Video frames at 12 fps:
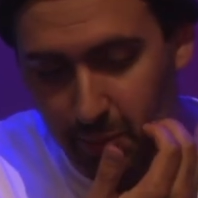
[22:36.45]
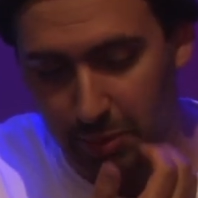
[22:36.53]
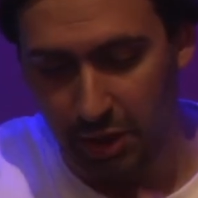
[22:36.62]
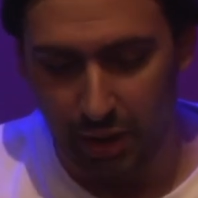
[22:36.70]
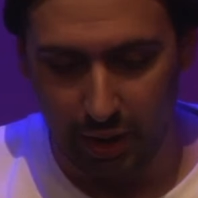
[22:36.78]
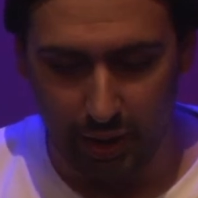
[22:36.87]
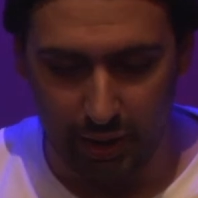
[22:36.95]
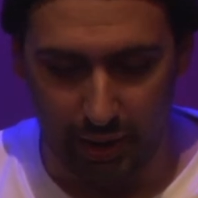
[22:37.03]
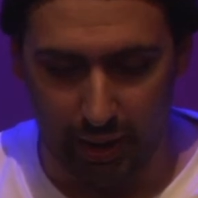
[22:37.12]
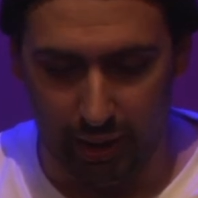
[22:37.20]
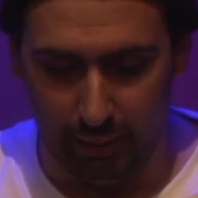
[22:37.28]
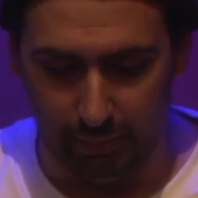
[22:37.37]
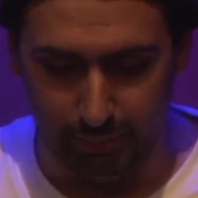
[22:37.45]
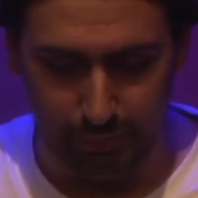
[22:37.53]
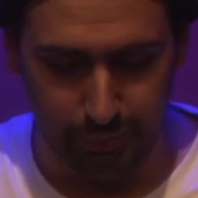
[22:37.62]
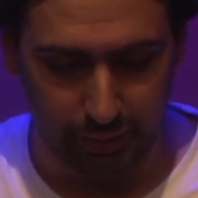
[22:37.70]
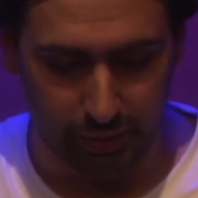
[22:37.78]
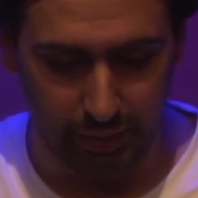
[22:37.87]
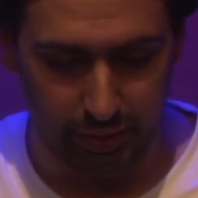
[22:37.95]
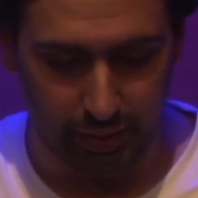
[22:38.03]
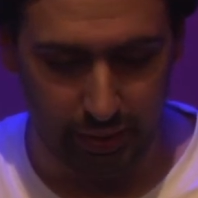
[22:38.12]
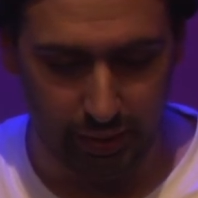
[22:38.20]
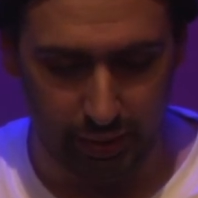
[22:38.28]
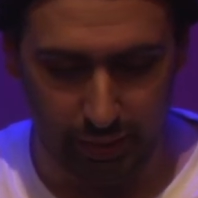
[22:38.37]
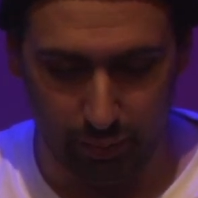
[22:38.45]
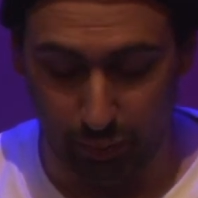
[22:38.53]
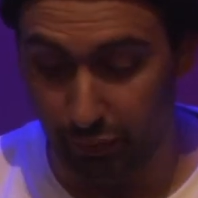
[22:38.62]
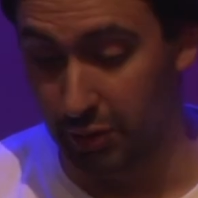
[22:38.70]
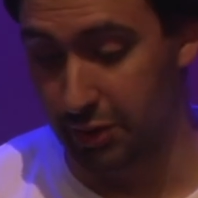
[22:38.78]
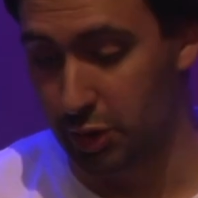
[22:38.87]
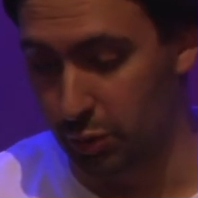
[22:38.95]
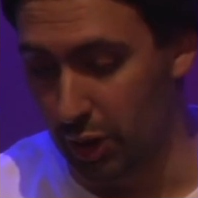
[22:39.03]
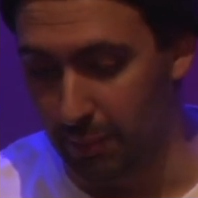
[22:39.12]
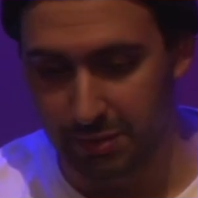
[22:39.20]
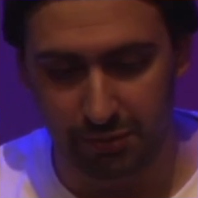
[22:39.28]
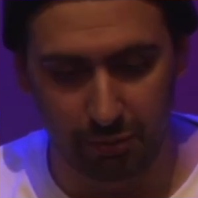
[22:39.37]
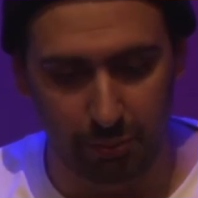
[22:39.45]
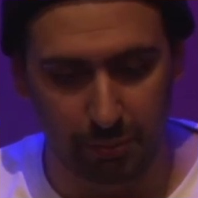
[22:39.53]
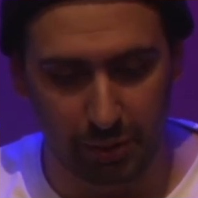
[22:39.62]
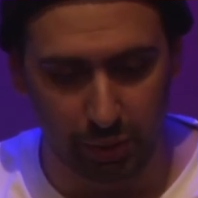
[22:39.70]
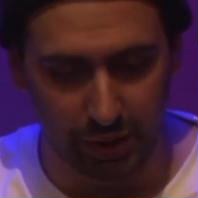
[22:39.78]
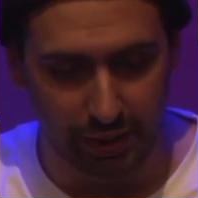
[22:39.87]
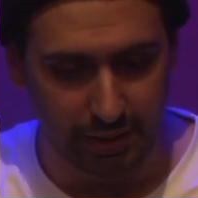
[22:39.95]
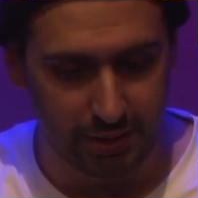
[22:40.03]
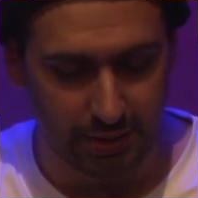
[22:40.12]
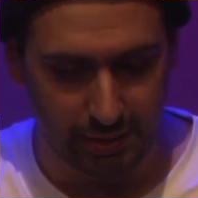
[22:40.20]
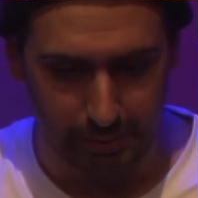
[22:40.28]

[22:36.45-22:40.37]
we've got drums from the Middle Kids.